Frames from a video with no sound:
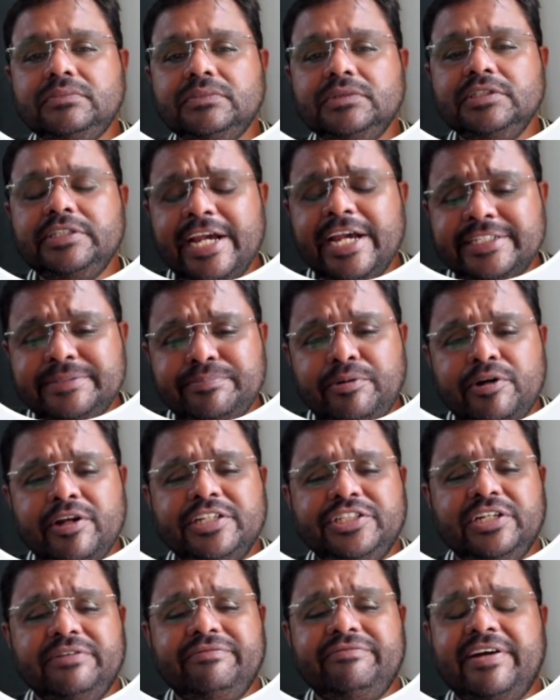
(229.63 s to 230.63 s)

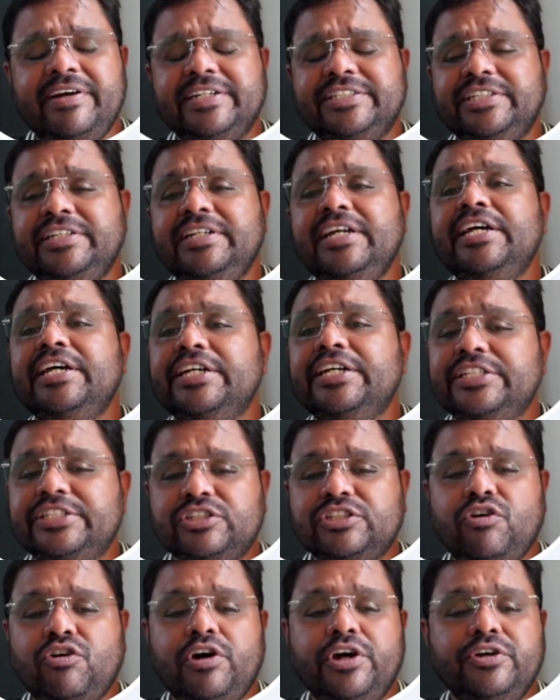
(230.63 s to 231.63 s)
exponential function,
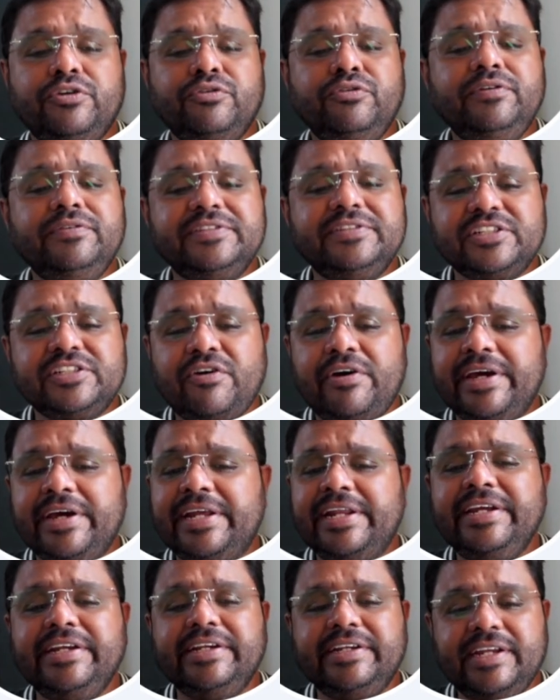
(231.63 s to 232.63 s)
square root,
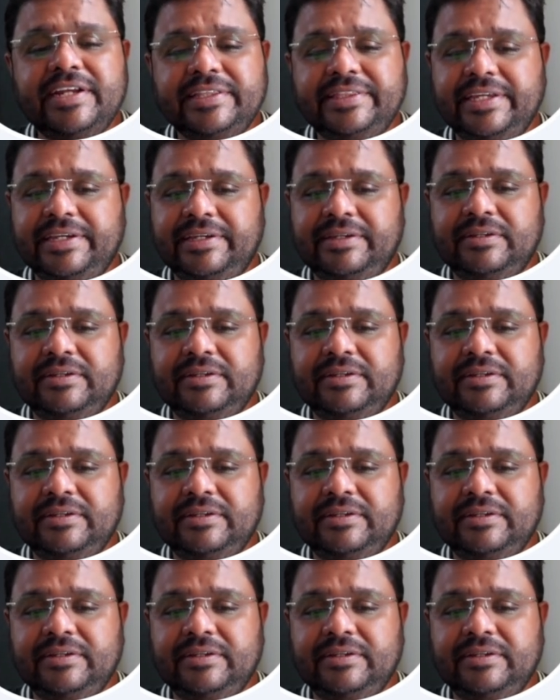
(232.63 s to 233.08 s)
squaring, nothing.